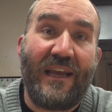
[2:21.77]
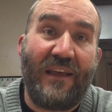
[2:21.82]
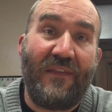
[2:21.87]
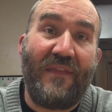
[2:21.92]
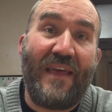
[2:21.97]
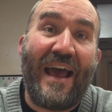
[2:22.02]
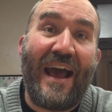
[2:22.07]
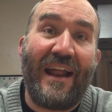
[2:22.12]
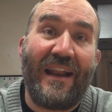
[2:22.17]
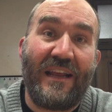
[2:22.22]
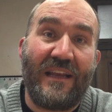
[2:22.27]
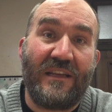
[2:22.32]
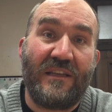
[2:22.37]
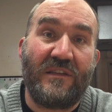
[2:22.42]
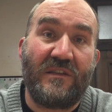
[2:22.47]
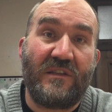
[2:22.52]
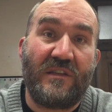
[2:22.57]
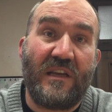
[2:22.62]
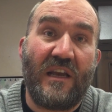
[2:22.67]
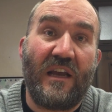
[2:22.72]
And that
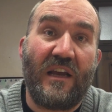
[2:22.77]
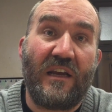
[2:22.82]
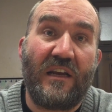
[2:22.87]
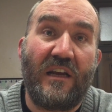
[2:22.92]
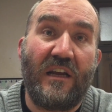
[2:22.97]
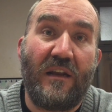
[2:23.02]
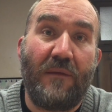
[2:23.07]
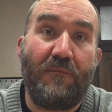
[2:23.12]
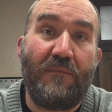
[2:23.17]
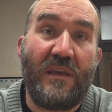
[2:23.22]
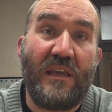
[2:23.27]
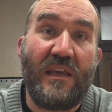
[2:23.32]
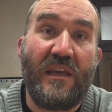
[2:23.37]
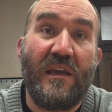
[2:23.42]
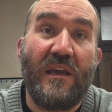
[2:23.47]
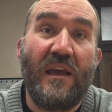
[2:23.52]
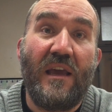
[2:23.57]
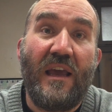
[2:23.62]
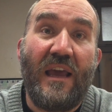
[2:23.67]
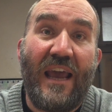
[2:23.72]
is going to
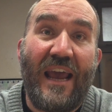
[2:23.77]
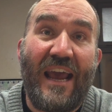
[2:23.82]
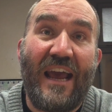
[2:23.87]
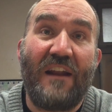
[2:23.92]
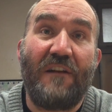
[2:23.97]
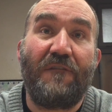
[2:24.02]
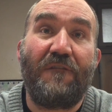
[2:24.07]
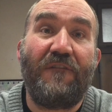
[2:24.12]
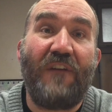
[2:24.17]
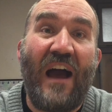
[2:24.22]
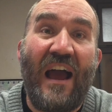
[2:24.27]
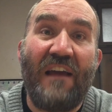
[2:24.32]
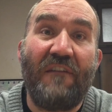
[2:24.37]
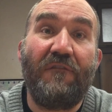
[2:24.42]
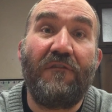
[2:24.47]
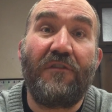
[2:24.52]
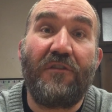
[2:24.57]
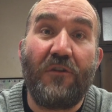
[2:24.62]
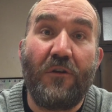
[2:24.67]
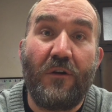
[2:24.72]
be at
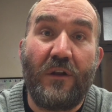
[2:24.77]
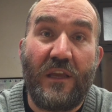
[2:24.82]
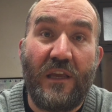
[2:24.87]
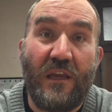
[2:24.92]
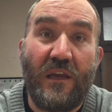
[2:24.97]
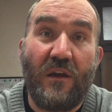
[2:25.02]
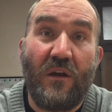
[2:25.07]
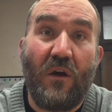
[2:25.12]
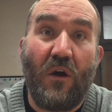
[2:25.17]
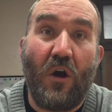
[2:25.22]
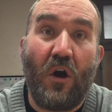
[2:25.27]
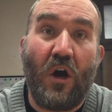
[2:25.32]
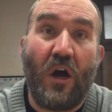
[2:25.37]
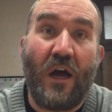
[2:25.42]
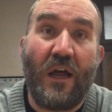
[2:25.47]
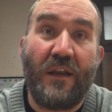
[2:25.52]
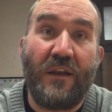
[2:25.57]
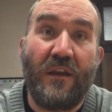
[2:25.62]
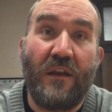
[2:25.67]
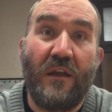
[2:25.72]
5:30
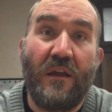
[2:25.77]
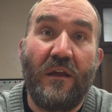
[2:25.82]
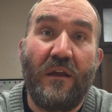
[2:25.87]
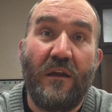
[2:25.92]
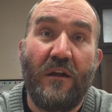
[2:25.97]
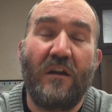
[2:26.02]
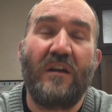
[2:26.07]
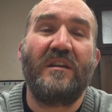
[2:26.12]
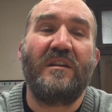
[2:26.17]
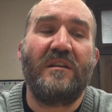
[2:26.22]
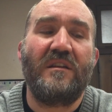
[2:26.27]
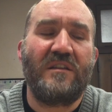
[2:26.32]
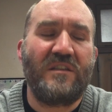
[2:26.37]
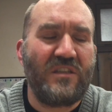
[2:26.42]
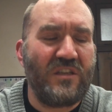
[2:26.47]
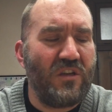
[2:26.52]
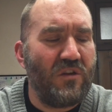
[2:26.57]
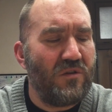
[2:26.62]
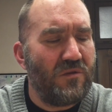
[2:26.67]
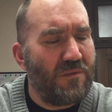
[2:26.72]
on,
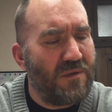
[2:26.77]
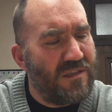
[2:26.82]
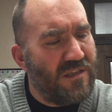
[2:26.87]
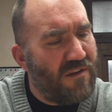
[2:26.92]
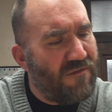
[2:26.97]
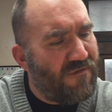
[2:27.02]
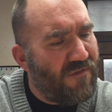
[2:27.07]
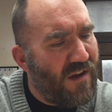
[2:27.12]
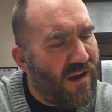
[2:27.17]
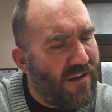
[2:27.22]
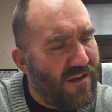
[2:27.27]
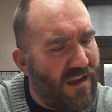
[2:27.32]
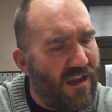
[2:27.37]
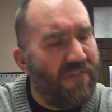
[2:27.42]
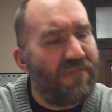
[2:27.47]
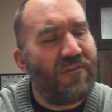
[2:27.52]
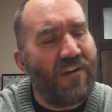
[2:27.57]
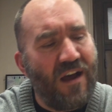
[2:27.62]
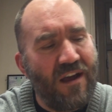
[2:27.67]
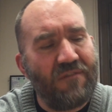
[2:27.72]

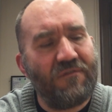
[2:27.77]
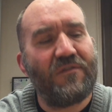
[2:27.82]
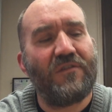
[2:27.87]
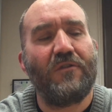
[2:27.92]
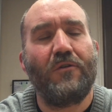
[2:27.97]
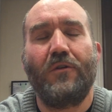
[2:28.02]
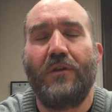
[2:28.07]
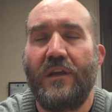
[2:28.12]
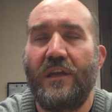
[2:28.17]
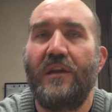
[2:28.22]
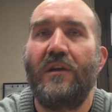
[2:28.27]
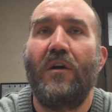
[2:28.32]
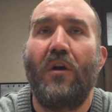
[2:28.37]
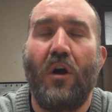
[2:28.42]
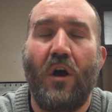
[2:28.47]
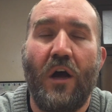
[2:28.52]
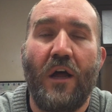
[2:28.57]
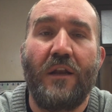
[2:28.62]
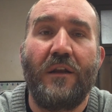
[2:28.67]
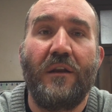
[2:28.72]
5:30
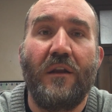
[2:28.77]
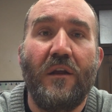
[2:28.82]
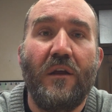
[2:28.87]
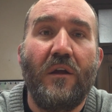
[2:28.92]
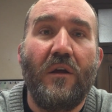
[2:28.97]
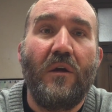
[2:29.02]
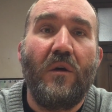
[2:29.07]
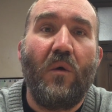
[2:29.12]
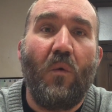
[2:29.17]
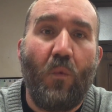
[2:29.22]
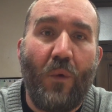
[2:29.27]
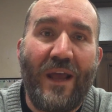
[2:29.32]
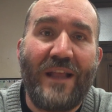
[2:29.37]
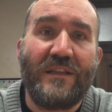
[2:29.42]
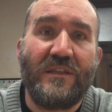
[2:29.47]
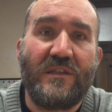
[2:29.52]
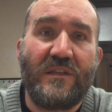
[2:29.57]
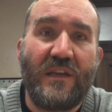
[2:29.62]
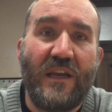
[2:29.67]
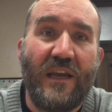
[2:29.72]
on
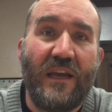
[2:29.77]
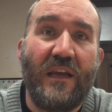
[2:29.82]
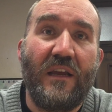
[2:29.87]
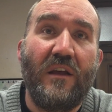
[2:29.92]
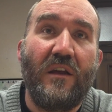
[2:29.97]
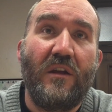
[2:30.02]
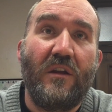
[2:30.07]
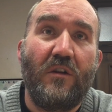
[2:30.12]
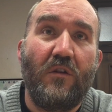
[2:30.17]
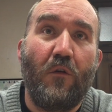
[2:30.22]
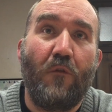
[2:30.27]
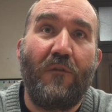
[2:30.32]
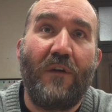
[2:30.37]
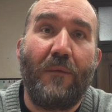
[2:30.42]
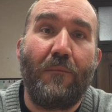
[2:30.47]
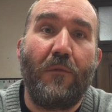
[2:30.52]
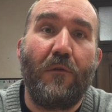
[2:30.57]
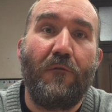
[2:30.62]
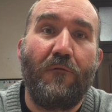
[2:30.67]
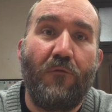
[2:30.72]
Wednesday,
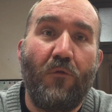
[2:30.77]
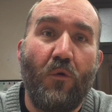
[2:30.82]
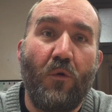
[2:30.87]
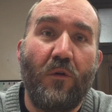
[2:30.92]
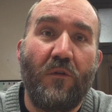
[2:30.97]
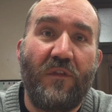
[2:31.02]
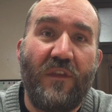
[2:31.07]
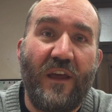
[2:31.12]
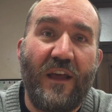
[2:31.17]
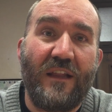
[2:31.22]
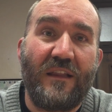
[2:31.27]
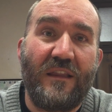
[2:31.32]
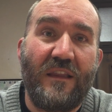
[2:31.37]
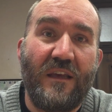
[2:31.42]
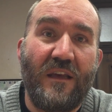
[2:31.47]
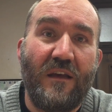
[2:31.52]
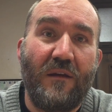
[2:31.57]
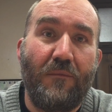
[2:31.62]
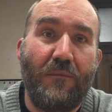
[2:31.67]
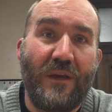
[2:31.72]
November 4th at
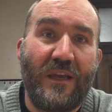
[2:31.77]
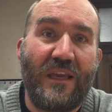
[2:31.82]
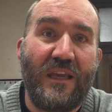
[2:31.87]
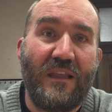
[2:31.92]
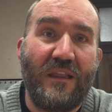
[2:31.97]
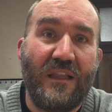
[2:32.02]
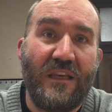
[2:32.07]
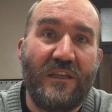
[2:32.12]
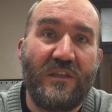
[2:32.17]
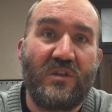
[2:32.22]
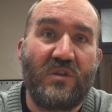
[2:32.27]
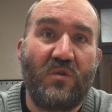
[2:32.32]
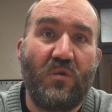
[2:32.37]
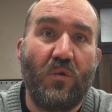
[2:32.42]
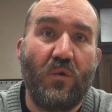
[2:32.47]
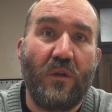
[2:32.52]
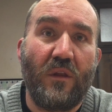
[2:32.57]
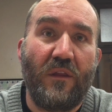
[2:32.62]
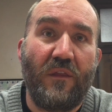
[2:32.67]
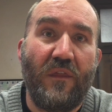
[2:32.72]
the McKinley
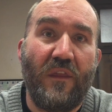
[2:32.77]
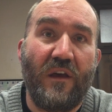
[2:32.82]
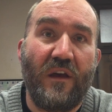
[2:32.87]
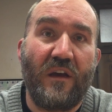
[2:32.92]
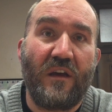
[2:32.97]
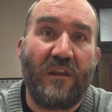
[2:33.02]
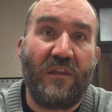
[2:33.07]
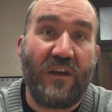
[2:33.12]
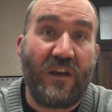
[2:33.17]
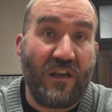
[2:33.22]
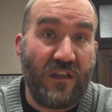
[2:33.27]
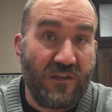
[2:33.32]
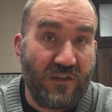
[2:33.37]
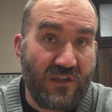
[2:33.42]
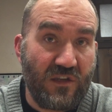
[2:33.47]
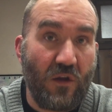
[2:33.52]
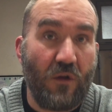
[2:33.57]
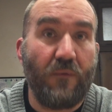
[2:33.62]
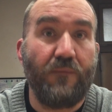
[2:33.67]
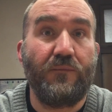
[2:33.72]
School. And the
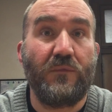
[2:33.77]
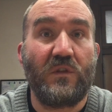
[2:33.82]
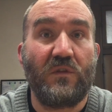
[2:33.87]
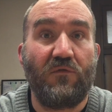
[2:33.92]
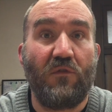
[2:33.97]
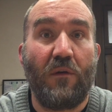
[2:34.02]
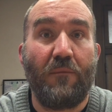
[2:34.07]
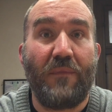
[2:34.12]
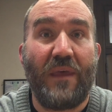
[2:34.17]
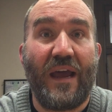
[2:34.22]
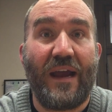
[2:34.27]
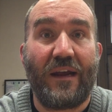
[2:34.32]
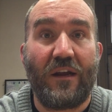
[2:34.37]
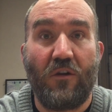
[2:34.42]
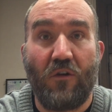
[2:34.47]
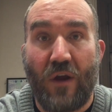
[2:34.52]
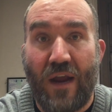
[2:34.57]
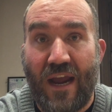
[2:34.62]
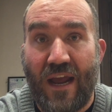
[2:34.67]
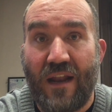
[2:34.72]
consultants from that
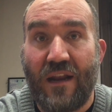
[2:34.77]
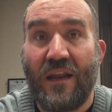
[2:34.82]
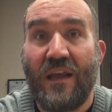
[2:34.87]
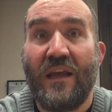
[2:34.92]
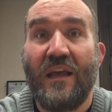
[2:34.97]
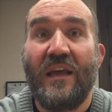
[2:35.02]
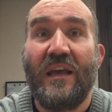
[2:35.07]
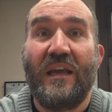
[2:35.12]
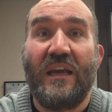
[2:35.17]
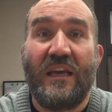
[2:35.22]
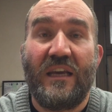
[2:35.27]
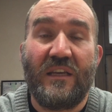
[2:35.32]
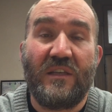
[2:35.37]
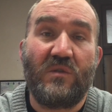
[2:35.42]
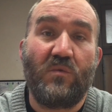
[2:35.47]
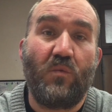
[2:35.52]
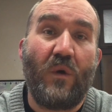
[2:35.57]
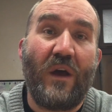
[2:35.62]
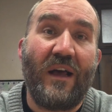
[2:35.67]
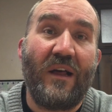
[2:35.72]
grant,
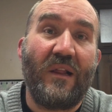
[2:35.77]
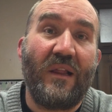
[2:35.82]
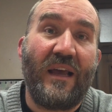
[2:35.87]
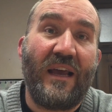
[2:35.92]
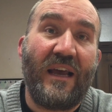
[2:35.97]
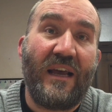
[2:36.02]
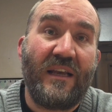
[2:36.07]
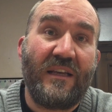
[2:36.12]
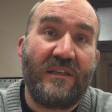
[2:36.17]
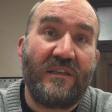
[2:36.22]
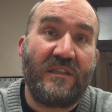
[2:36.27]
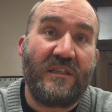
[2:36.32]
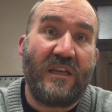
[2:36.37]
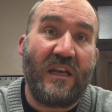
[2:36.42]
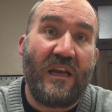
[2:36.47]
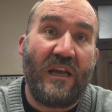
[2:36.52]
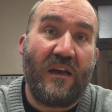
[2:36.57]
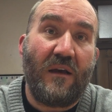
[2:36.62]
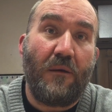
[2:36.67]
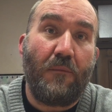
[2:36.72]
as well as
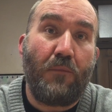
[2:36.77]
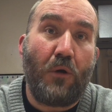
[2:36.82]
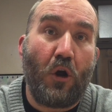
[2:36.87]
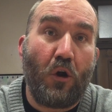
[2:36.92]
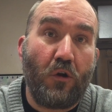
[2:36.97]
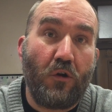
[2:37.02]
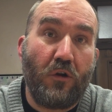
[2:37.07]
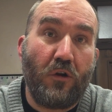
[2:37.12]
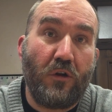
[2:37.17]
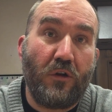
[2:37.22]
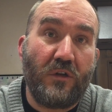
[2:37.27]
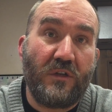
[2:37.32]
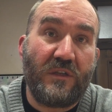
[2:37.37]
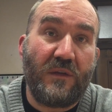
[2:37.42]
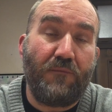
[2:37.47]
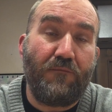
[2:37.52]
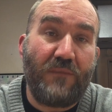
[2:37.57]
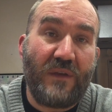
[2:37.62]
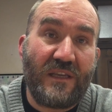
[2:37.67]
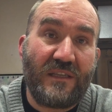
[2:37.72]
partners
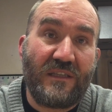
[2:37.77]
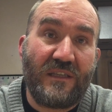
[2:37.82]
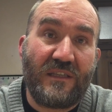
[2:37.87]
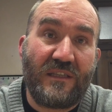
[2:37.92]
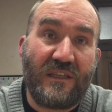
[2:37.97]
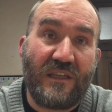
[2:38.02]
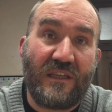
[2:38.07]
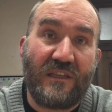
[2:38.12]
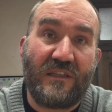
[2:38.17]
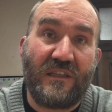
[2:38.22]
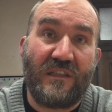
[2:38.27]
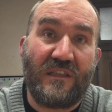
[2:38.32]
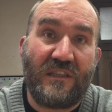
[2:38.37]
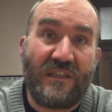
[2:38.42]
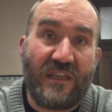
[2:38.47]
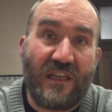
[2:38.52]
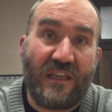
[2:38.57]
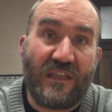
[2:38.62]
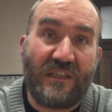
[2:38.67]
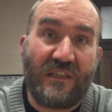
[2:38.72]
and businesses and
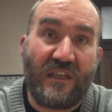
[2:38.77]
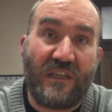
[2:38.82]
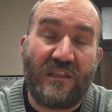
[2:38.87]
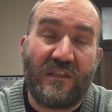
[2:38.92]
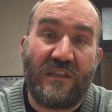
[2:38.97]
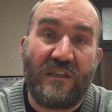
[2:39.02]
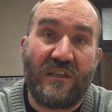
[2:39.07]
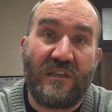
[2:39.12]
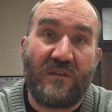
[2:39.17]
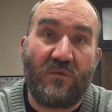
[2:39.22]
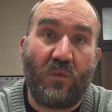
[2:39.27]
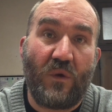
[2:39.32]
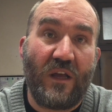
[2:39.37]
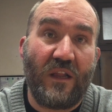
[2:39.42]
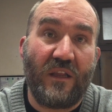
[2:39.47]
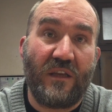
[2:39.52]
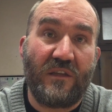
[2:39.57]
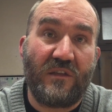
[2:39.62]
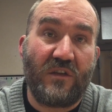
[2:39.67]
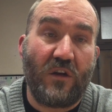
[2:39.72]
citizens, as
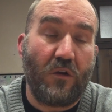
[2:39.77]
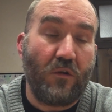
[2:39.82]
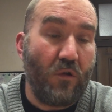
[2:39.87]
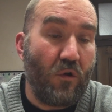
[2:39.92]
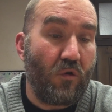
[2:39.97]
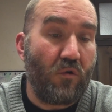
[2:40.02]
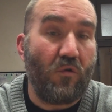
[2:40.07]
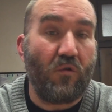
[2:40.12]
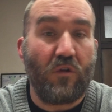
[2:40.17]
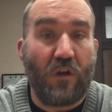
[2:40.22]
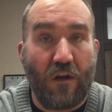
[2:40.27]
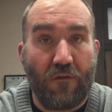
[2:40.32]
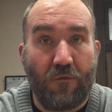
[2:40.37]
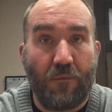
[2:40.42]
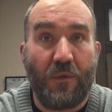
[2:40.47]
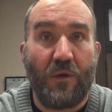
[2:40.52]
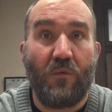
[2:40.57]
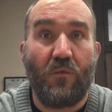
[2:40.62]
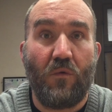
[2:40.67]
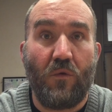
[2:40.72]
well as our local
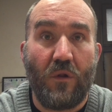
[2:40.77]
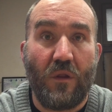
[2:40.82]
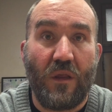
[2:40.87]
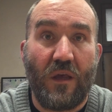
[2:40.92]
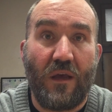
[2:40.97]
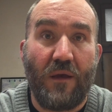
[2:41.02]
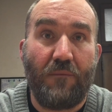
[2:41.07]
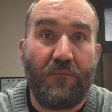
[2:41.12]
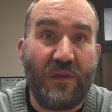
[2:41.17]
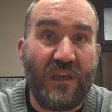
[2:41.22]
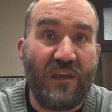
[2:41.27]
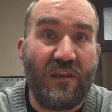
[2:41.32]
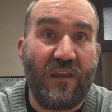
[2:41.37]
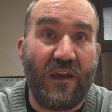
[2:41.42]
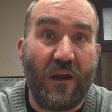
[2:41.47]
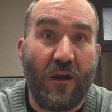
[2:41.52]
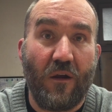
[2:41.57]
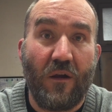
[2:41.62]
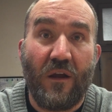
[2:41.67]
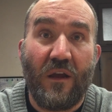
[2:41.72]
government, will be
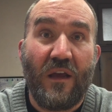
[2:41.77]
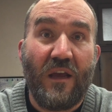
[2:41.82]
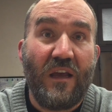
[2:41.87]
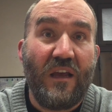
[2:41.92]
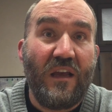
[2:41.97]
there